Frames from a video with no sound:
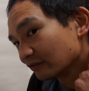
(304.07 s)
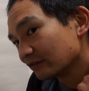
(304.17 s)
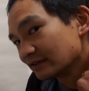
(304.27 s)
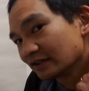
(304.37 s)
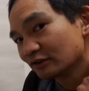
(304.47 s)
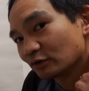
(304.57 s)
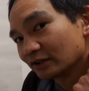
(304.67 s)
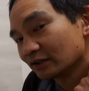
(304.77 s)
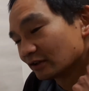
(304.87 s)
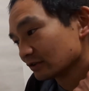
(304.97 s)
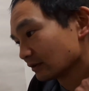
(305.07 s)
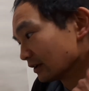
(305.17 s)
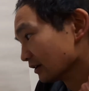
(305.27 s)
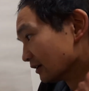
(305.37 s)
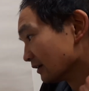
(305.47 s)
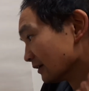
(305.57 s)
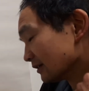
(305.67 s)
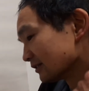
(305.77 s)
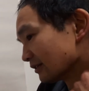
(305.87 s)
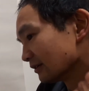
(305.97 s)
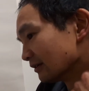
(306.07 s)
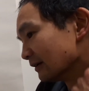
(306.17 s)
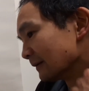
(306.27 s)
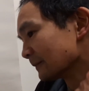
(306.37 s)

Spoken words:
15, 20 years, right? So